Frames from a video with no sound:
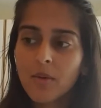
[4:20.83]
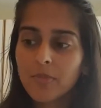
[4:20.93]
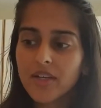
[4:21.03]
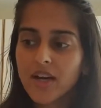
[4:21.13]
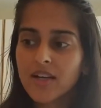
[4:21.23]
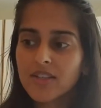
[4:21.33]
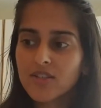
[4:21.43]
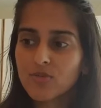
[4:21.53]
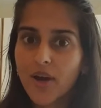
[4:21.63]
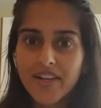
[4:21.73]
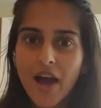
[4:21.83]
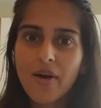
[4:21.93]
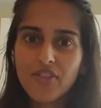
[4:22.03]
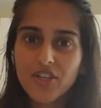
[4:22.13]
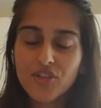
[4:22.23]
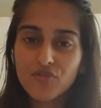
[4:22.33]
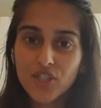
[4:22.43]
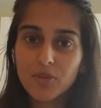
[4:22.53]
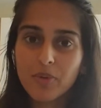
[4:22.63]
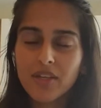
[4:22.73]
because right now I think you've
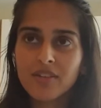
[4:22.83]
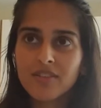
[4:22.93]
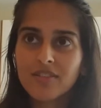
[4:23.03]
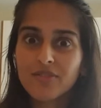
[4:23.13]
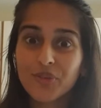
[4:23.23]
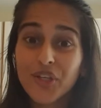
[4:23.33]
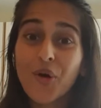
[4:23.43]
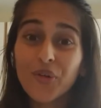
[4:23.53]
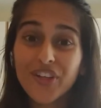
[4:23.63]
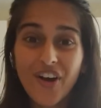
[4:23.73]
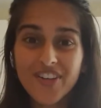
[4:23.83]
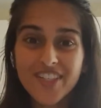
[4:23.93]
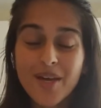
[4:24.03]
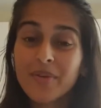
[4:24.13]
just been really holding on to them.